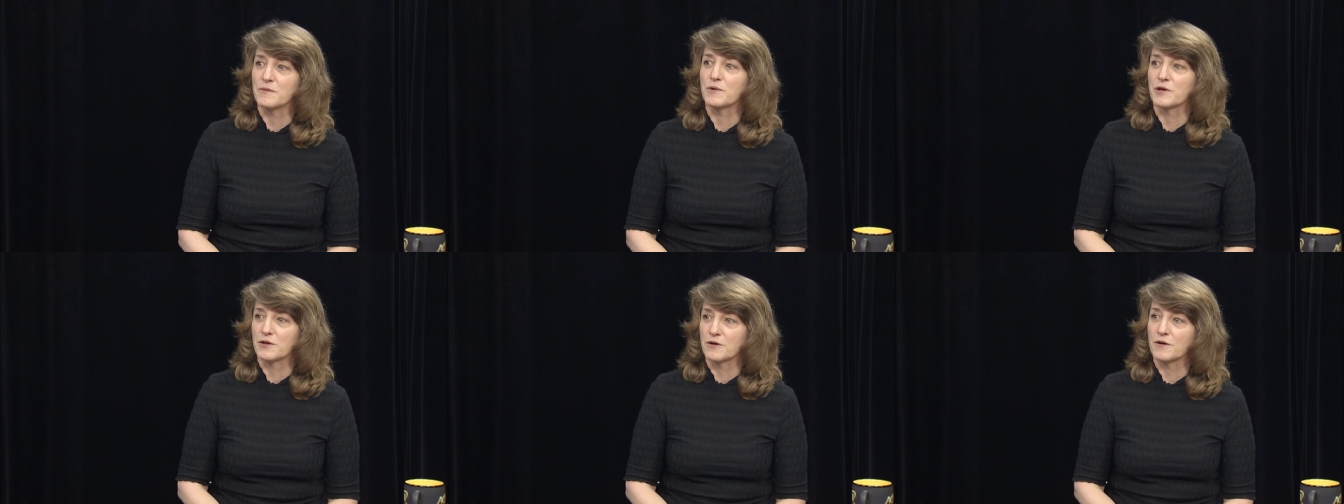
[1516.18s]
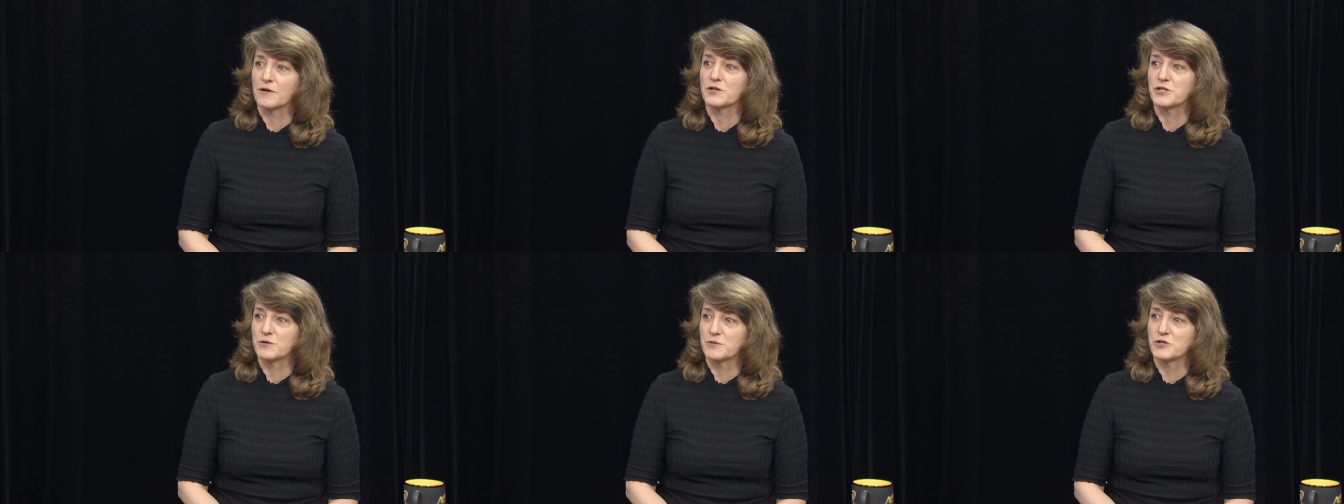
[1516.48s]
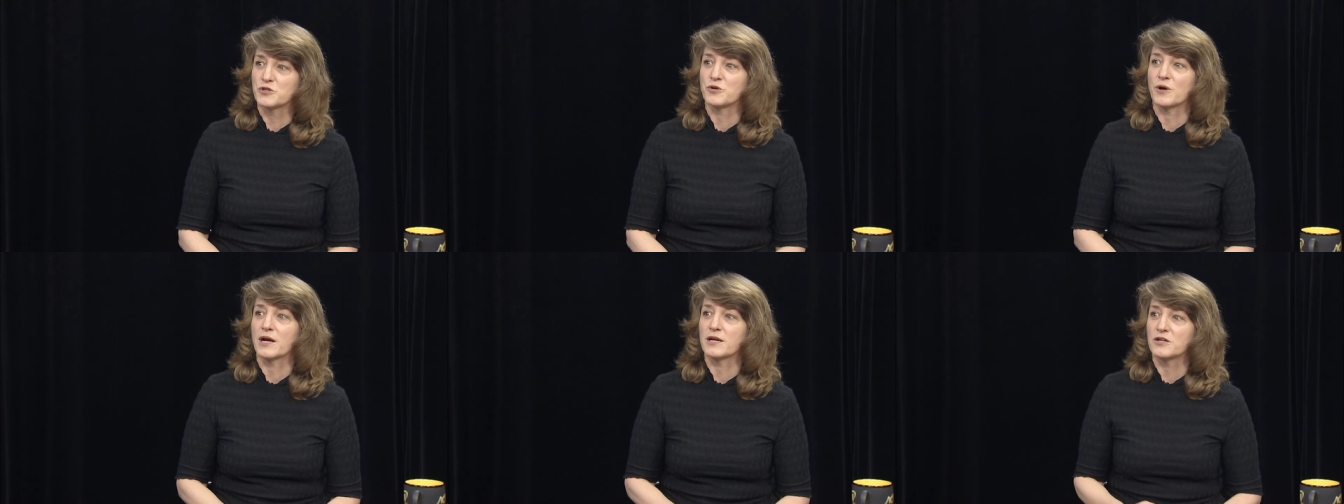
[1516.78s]
with her. She
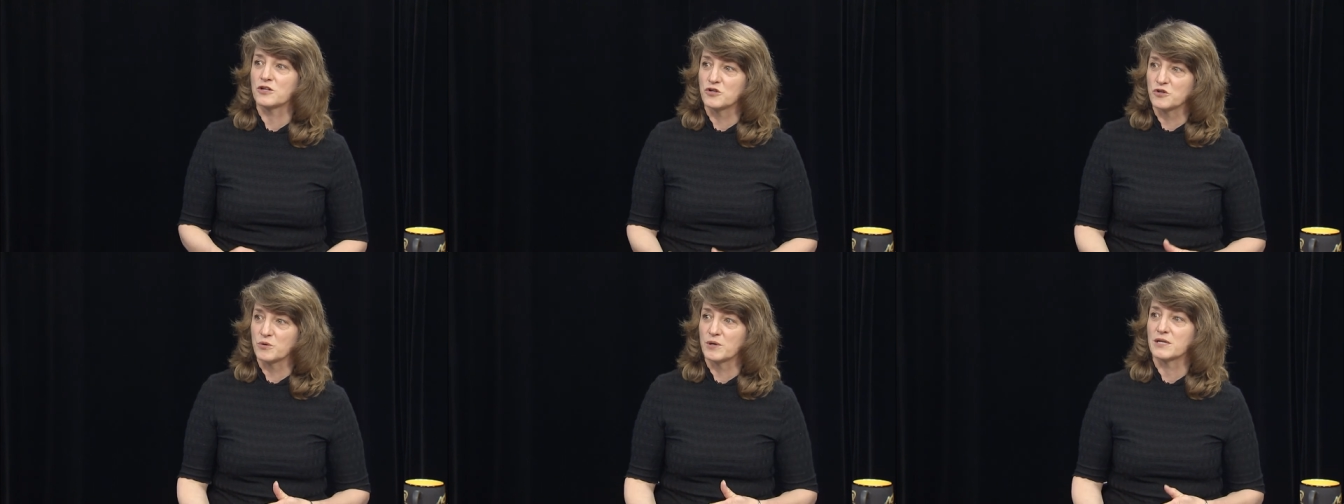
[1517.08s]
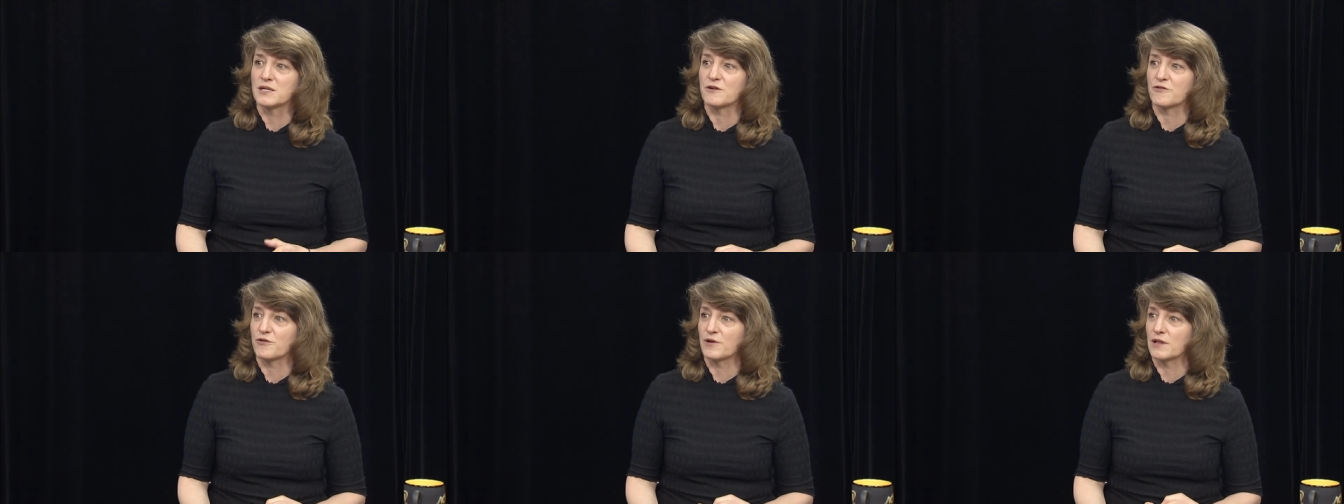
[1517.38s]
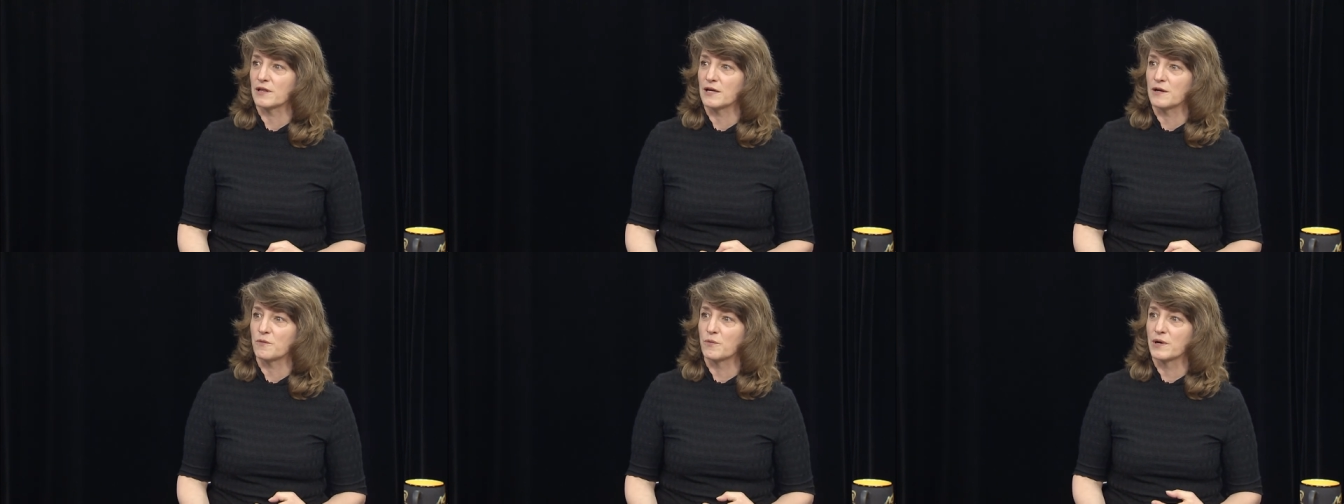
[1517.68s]
was trying to do it
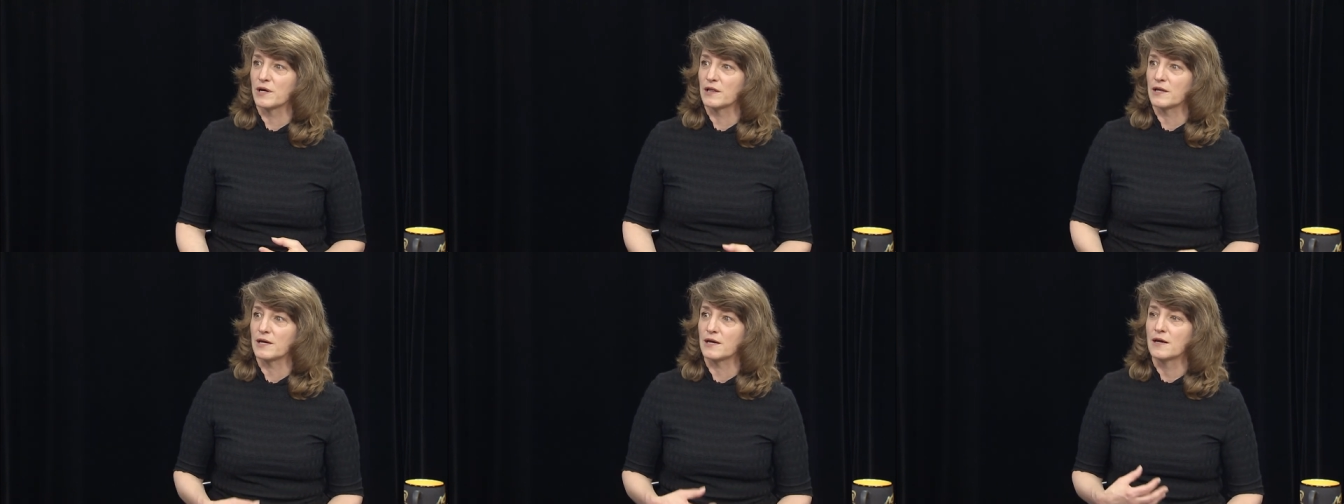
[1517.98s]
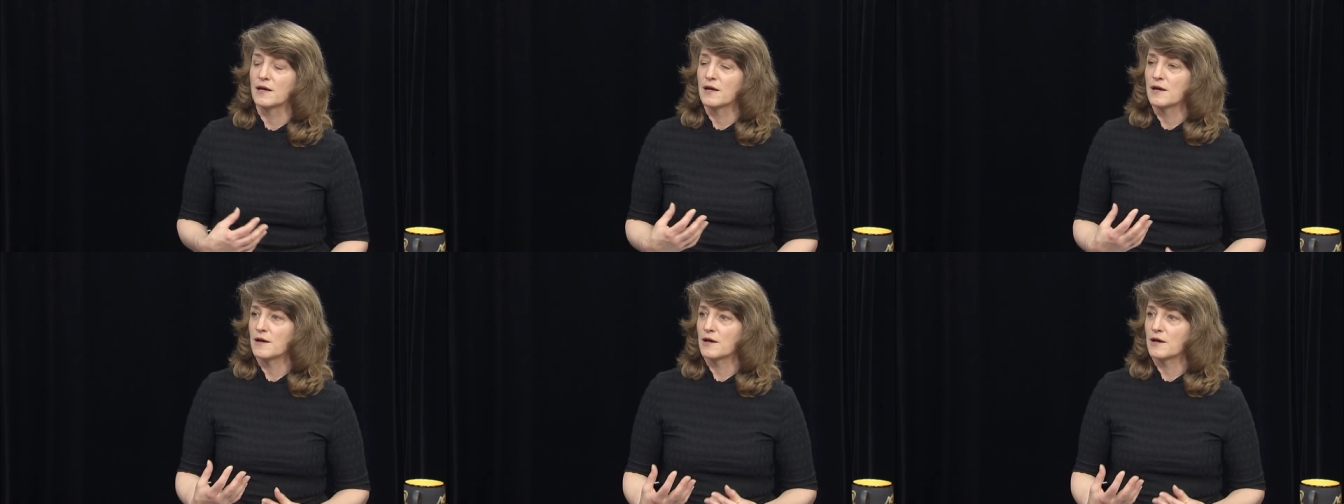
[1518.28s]
differently, really